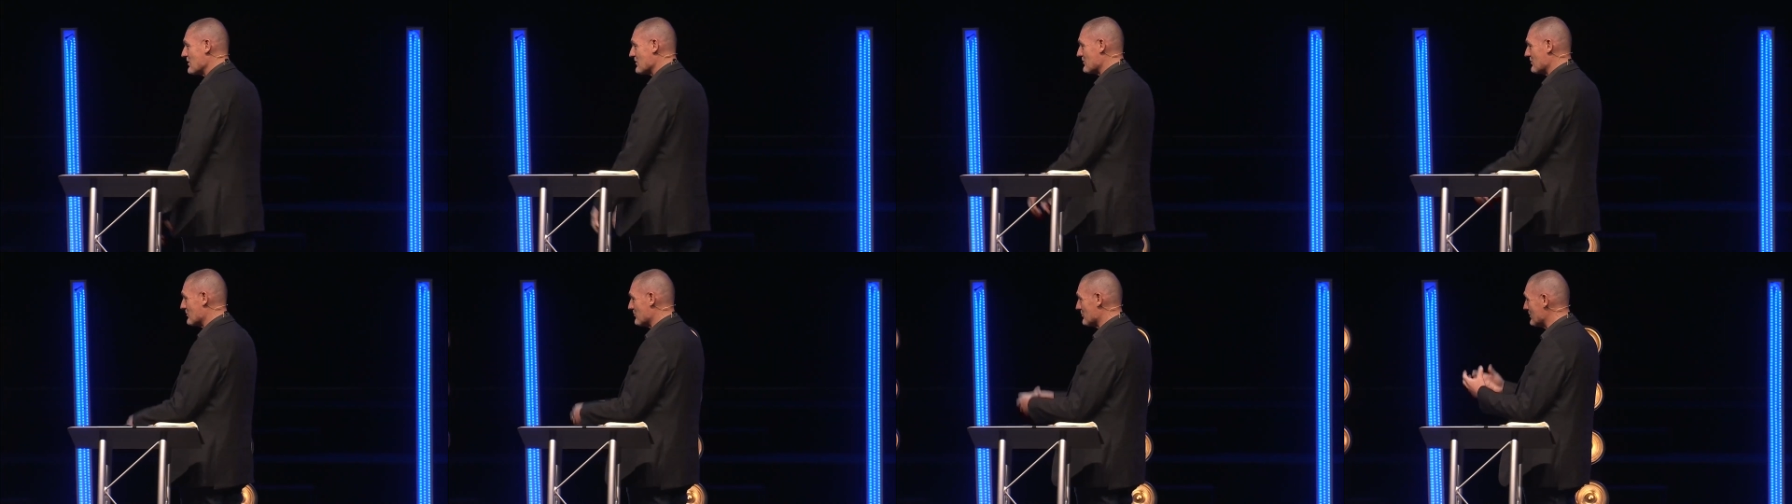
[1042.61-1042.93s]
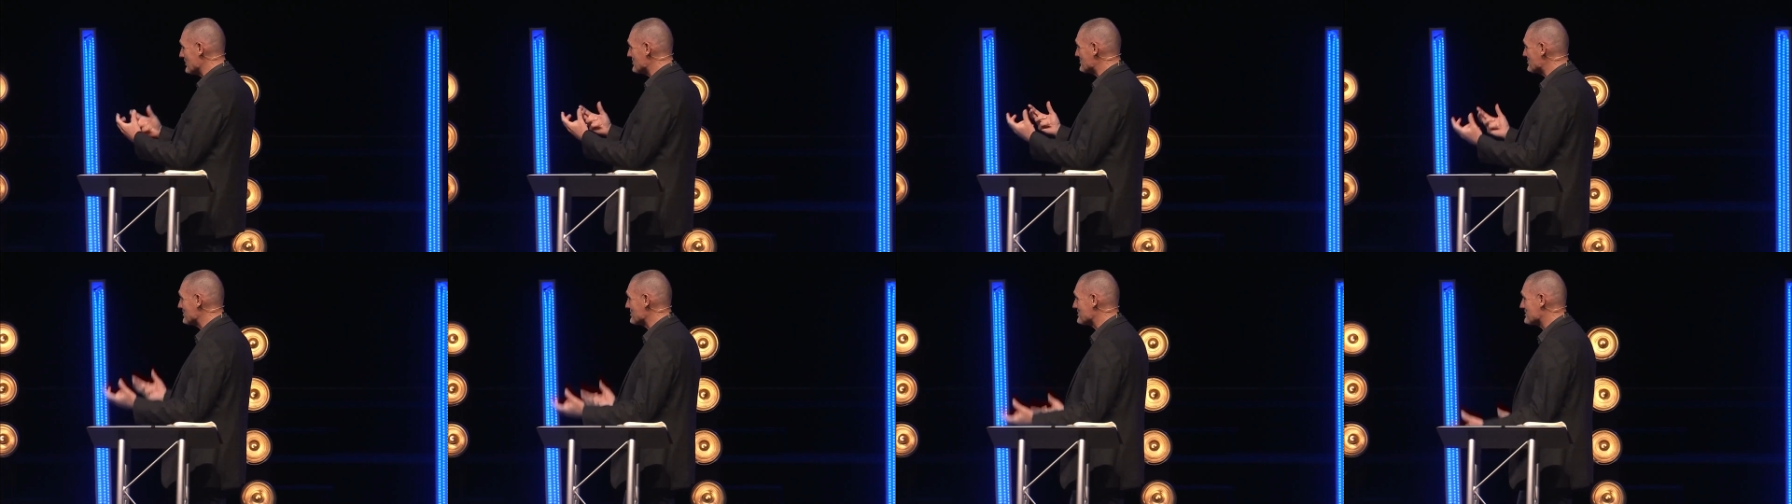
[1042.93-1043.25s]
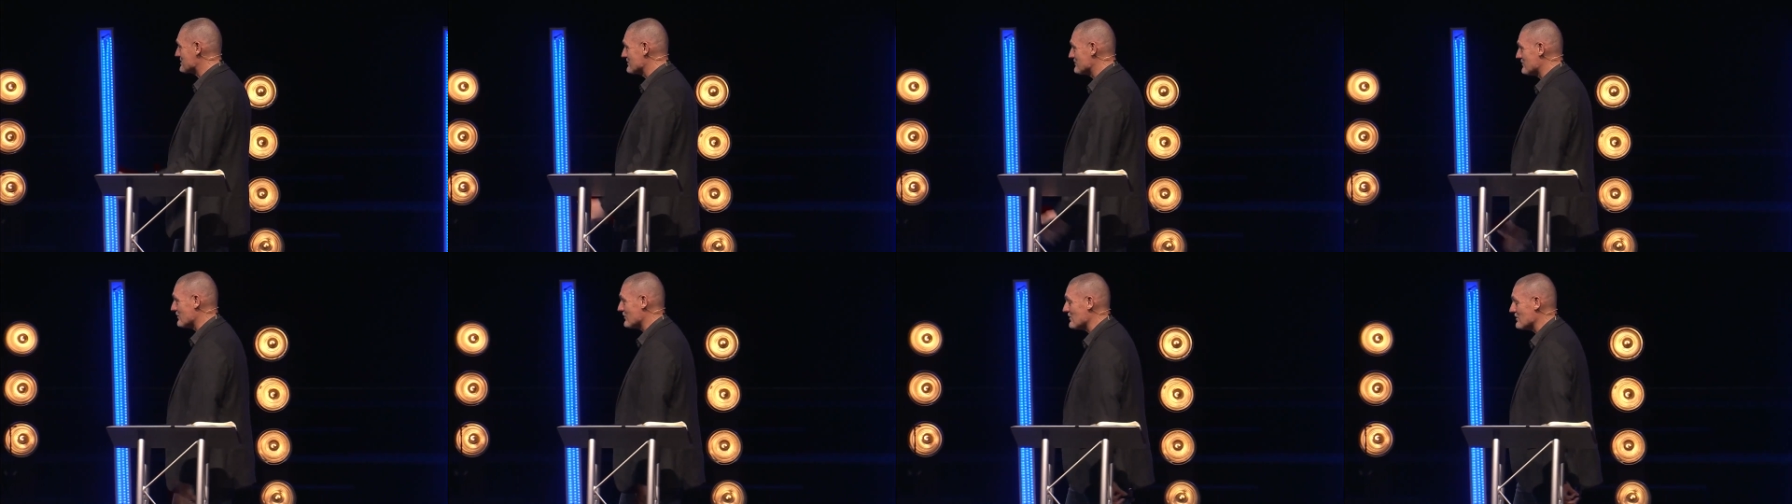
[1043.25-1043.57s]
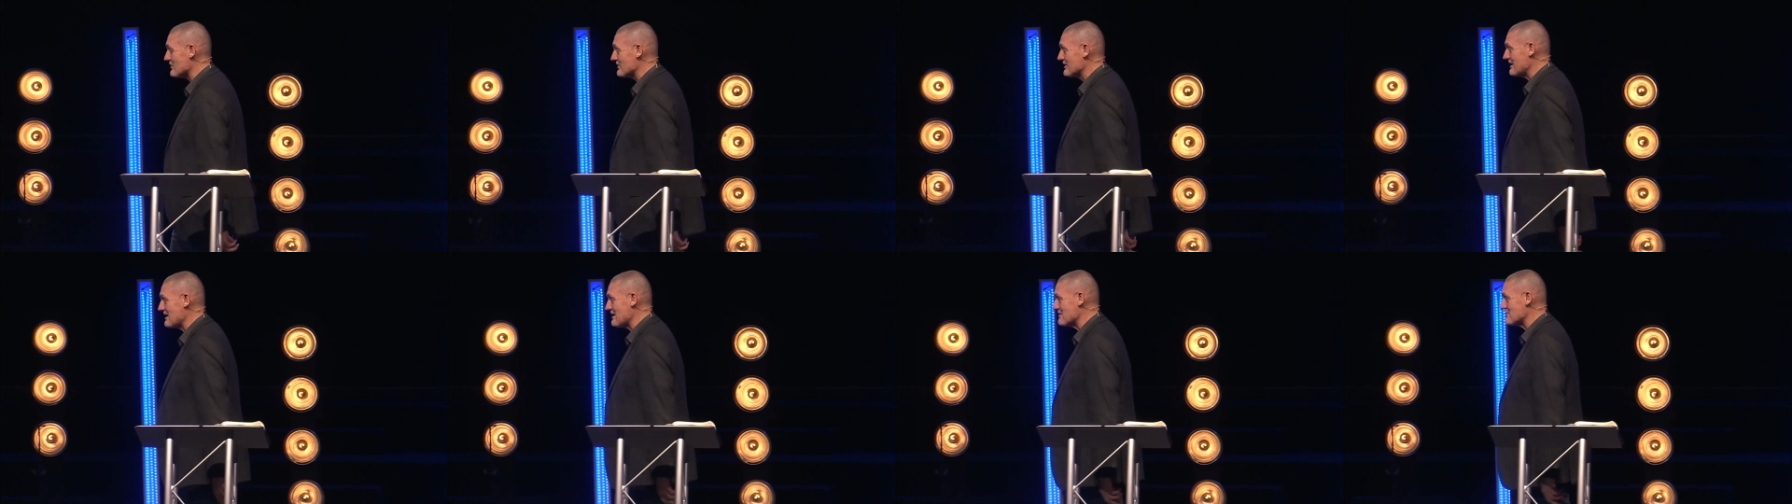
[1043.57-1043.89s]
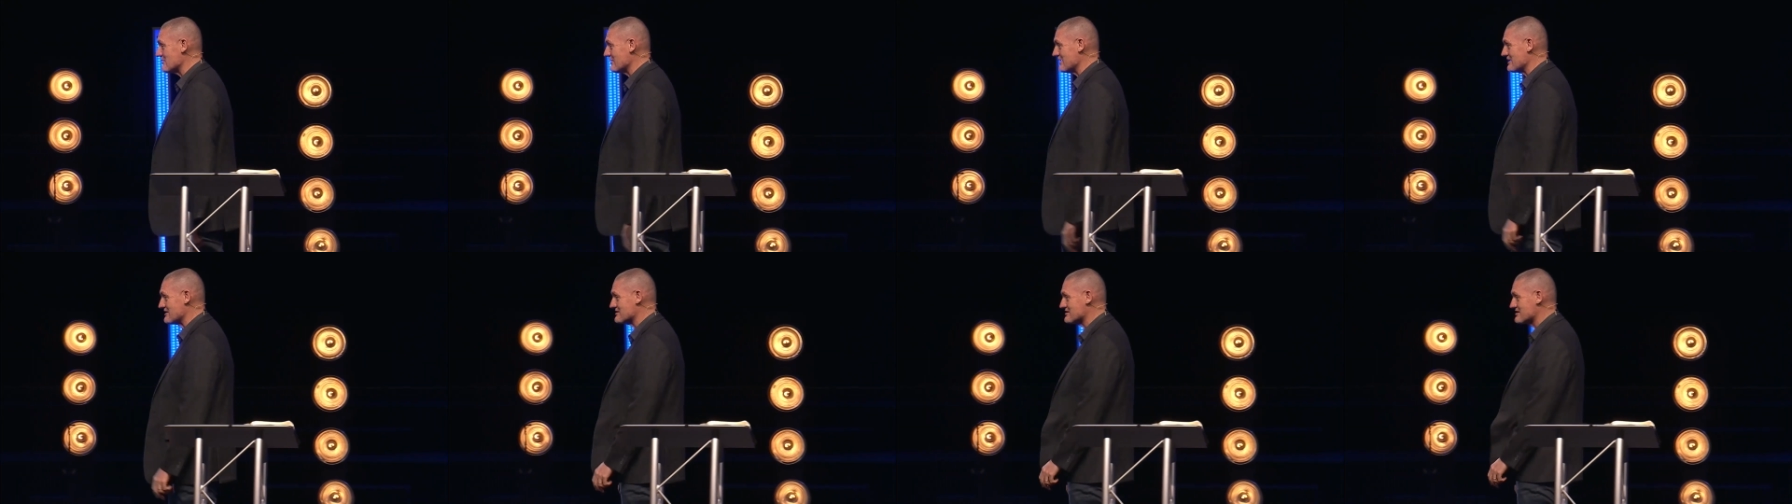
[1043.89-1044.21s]
the richest of all the
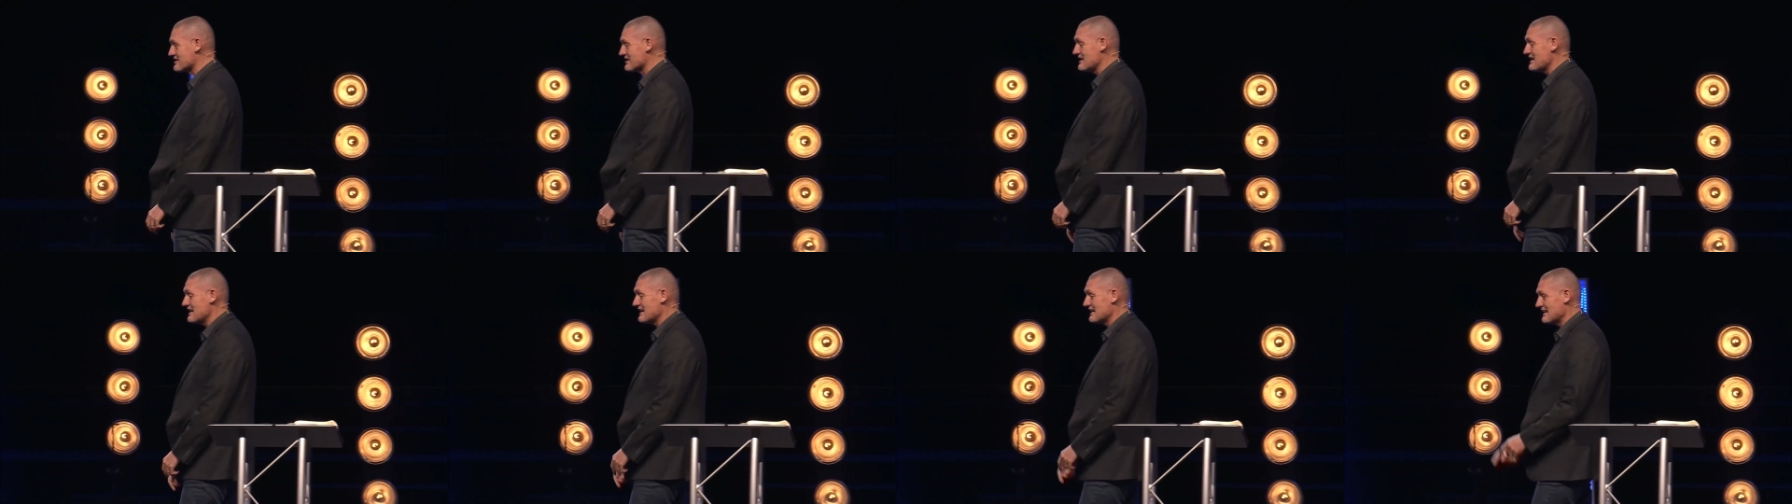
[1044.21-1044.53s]
Emirates.